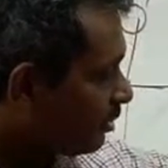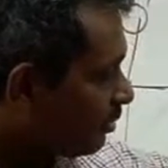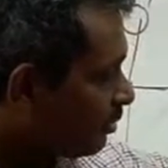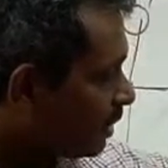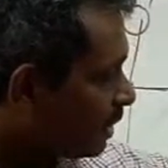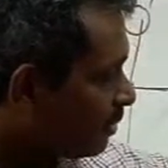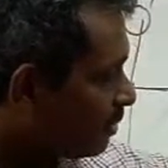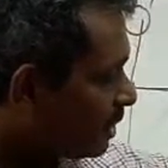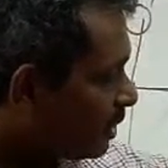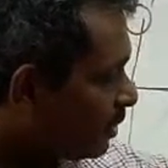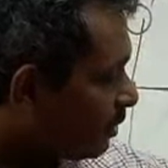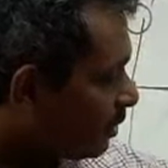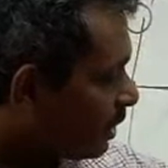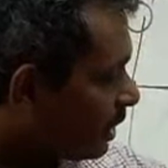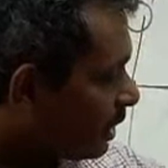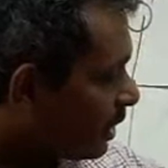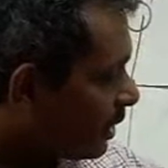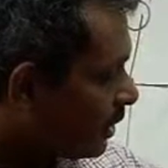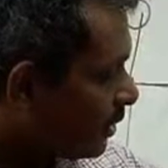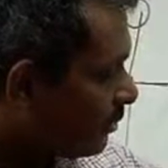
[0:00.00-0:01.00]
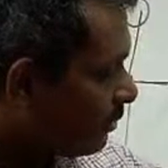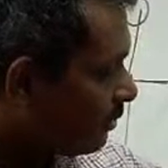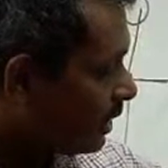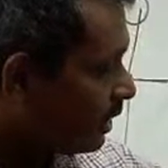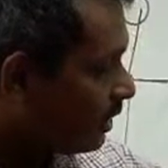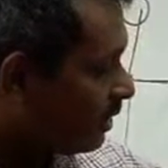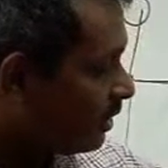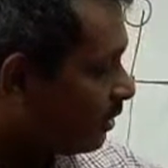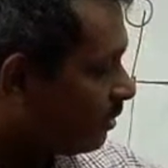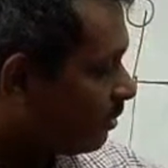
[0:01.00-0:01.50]
may be known and
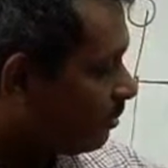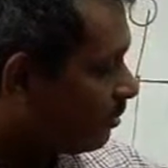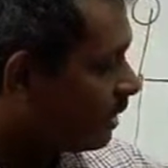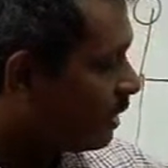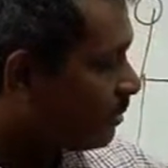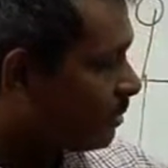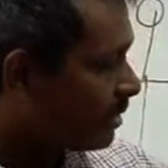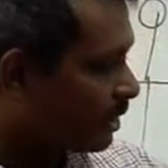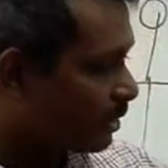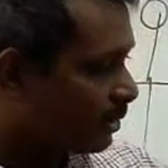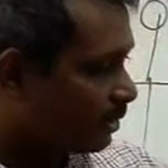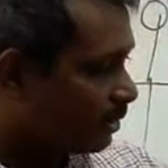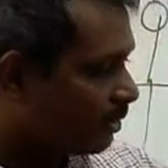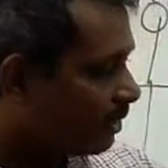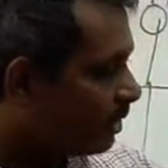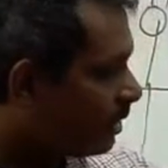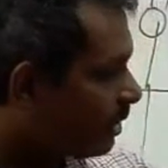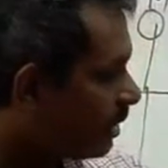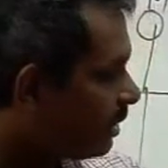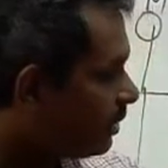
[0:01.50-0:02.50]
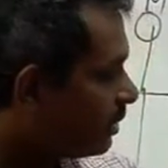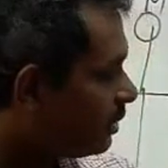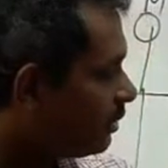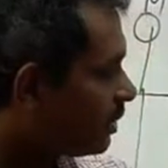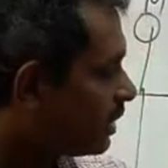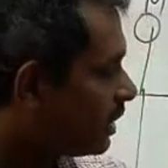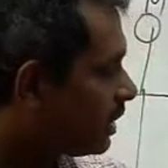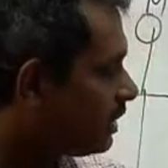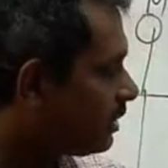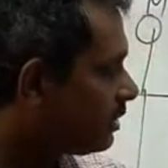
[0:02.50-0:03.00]
Fl may be unknown, and
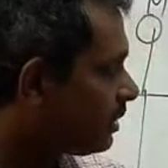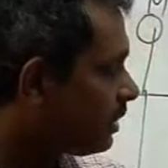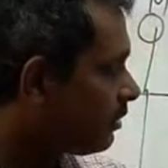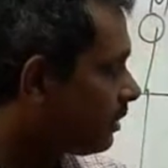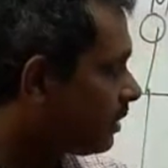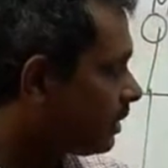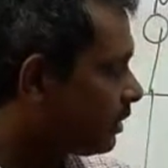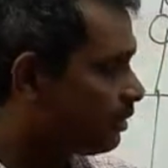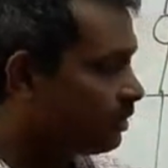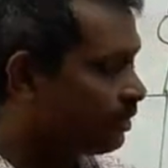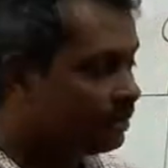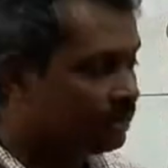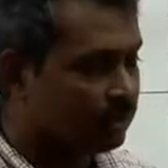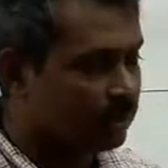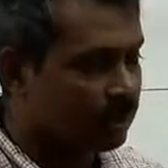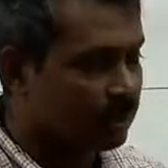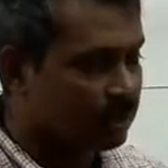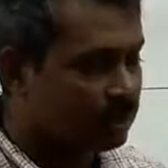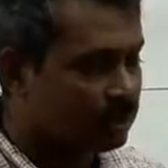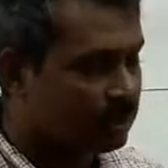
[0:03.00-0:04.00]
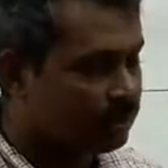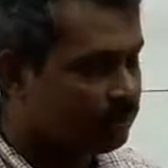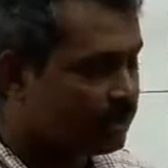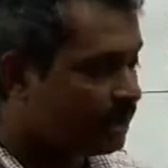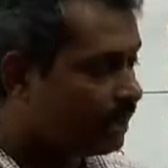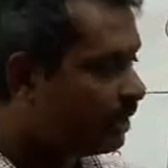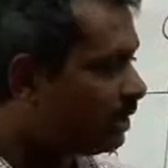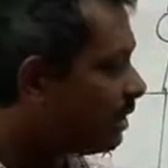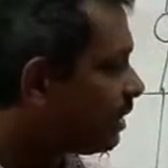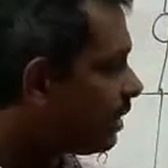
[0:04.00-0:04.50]
you can easily find out the value of
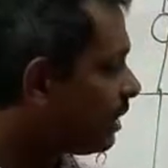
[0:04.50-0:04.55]
Fl,